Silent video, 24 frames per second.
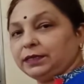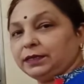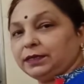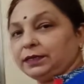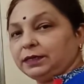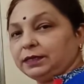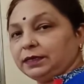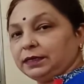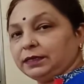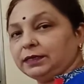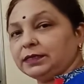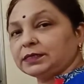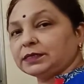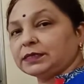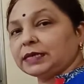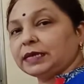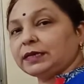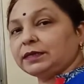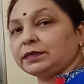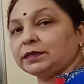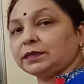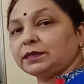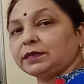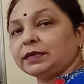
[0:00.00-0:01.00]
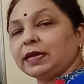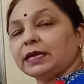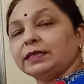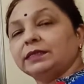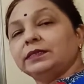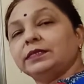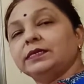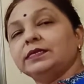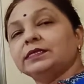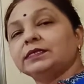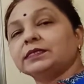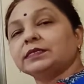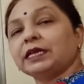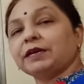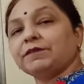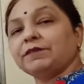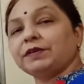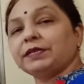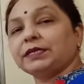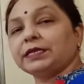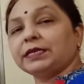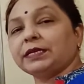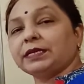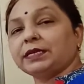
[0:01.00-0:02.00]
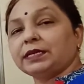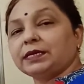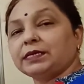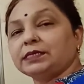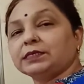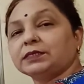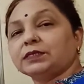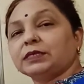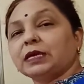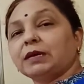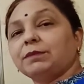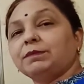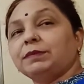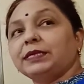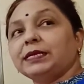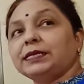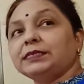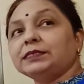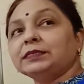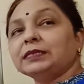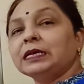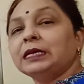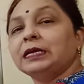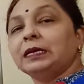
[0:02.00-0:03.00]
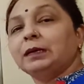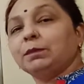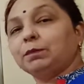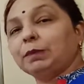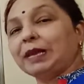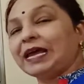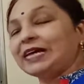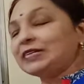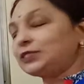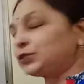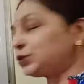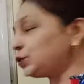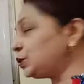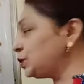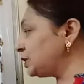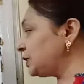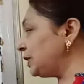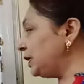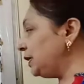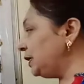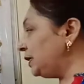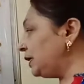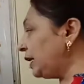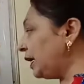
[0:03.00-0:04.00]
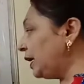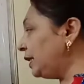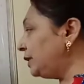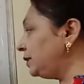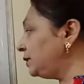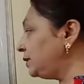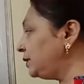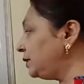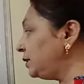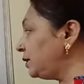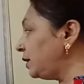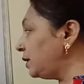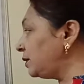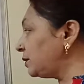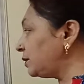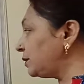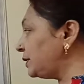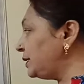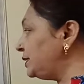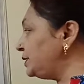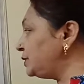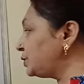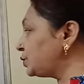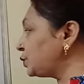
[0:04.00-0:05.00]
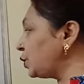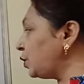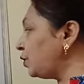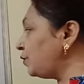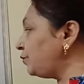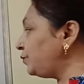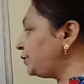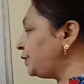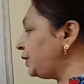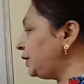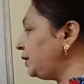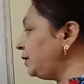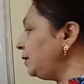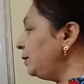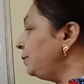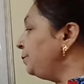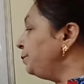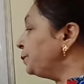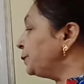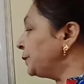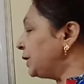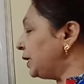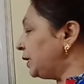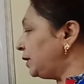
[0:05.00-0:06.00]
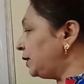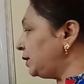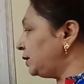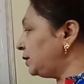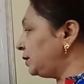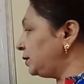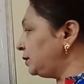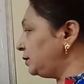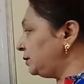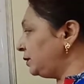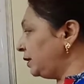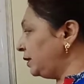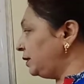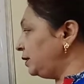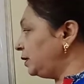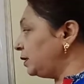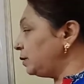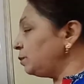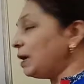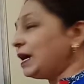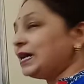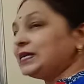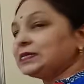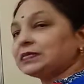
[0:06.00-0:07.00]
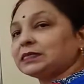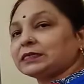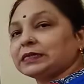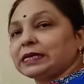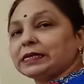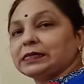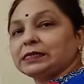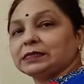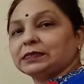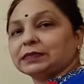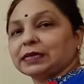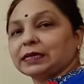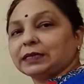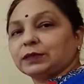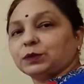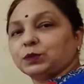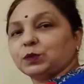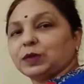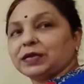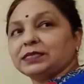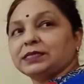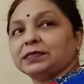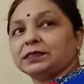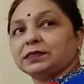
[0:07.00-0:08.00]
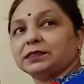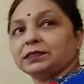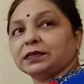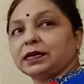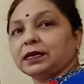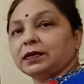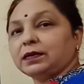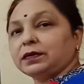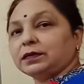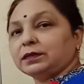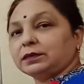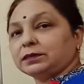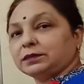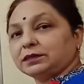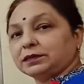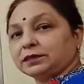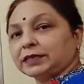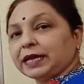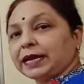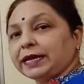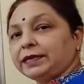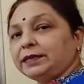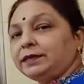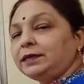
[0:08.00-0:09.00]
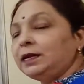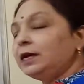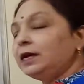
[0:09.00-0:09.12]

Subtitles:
in the center, and this cavity is termed as blastocele, and the occurrence of the innermost cells at one side